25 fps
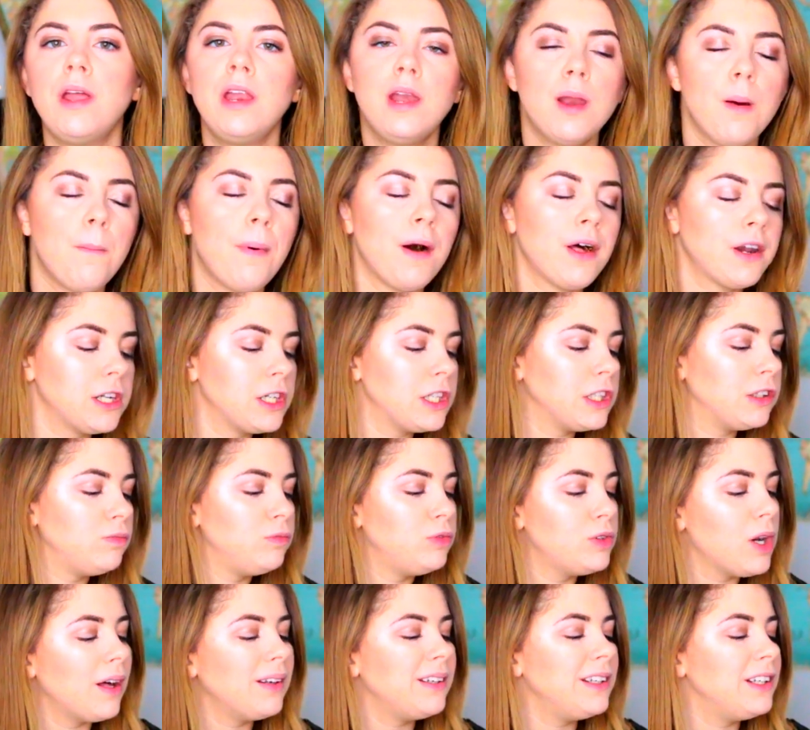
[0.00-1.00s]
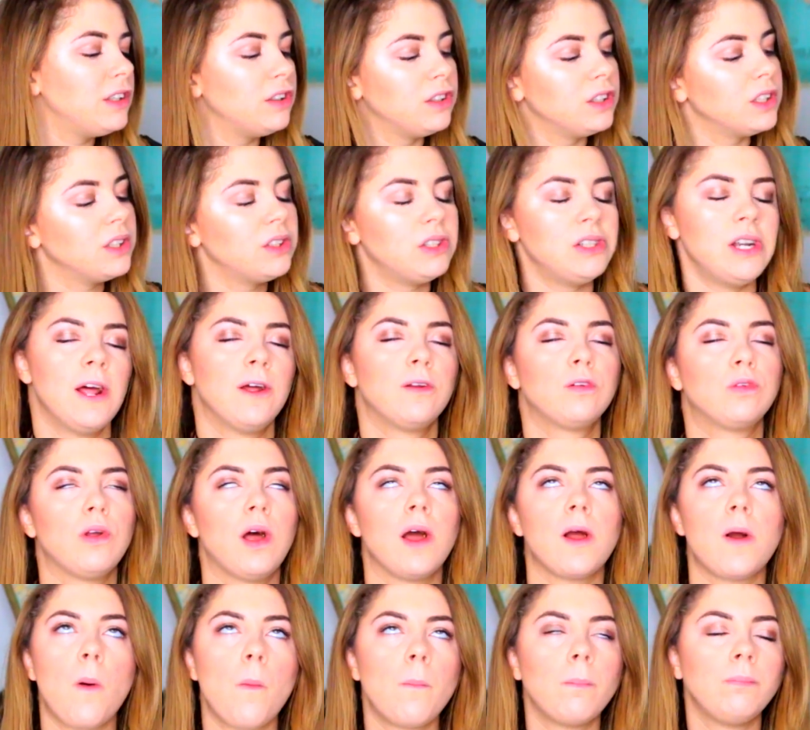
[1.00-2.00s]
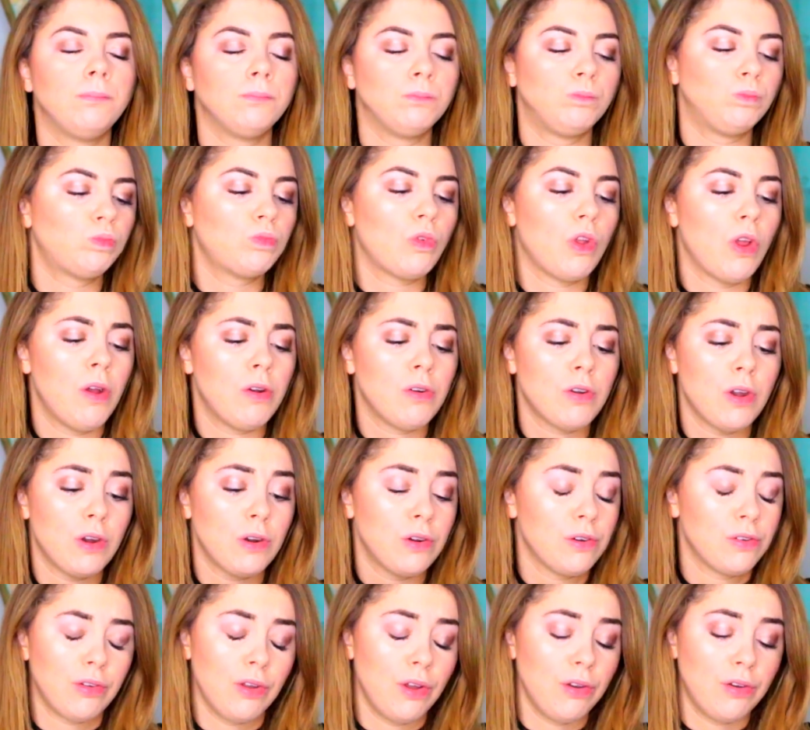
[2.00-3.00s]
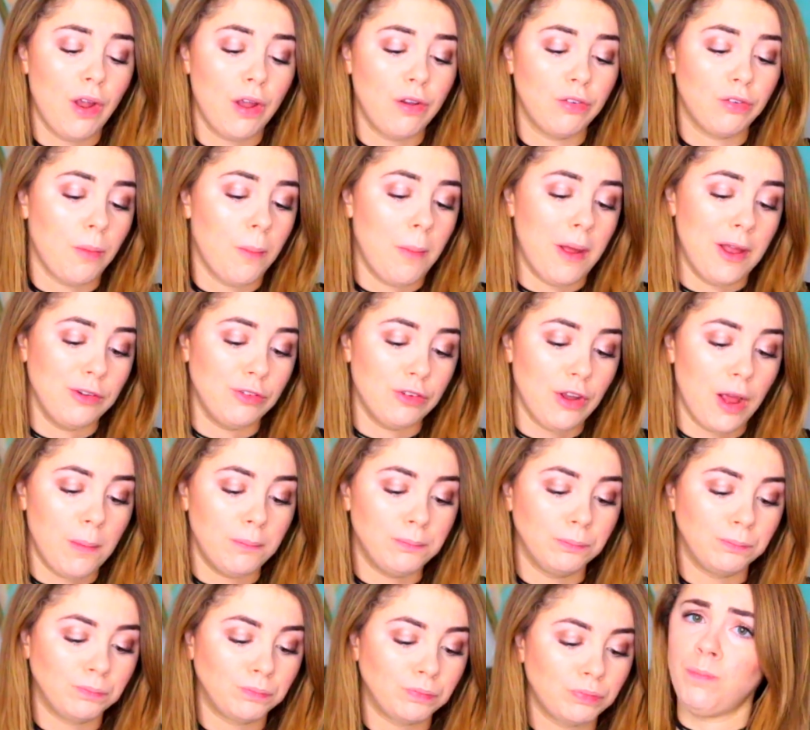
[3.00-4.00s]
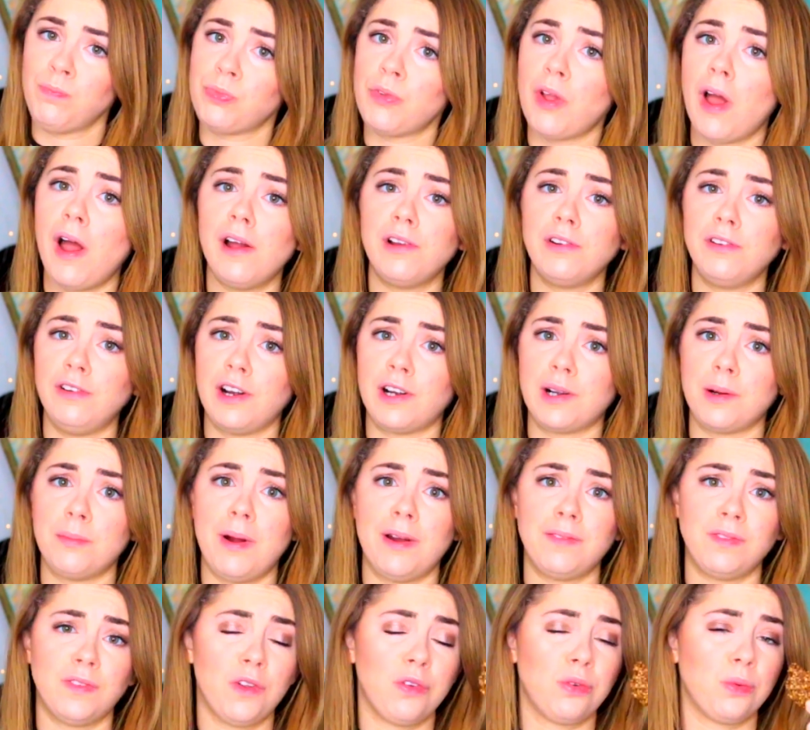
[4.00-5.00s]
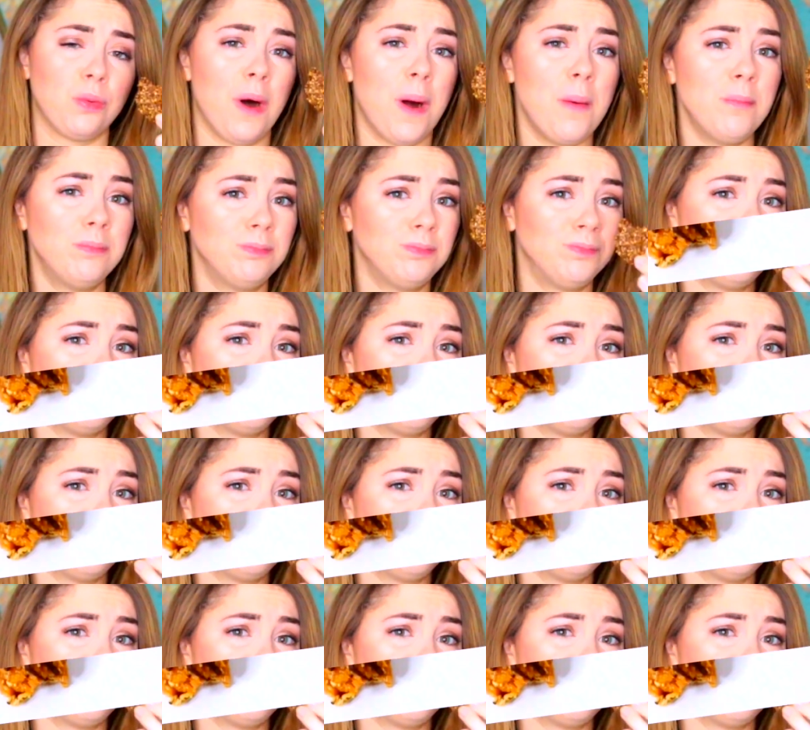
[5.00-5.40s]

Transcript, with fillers: peanut butter, nutty goodness. Like, it seriously tastes amazing. Highly recommend this one.